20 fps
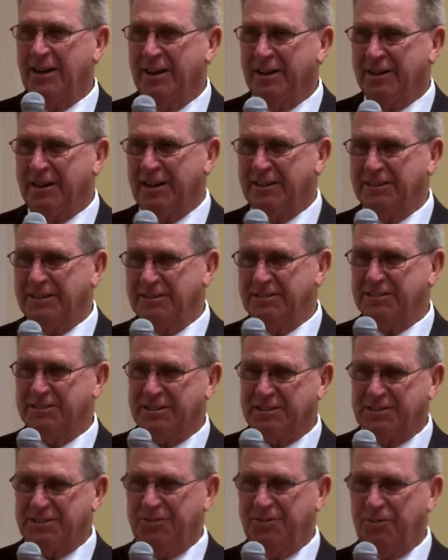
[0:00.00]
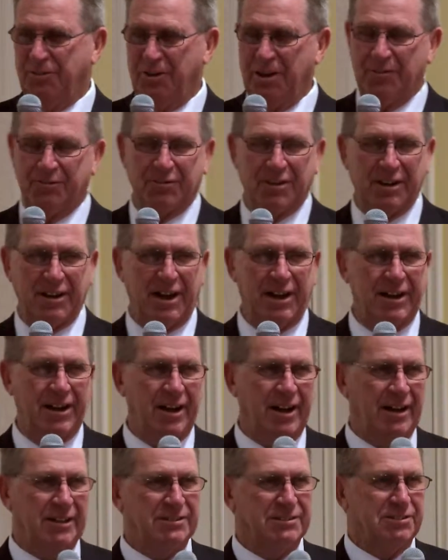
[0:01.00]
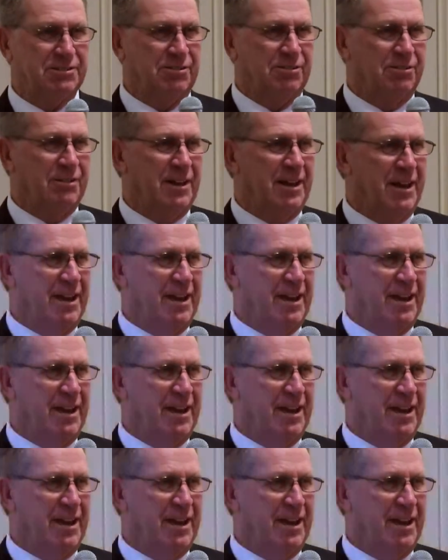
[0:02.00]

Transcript: 1964 after I got out of high school.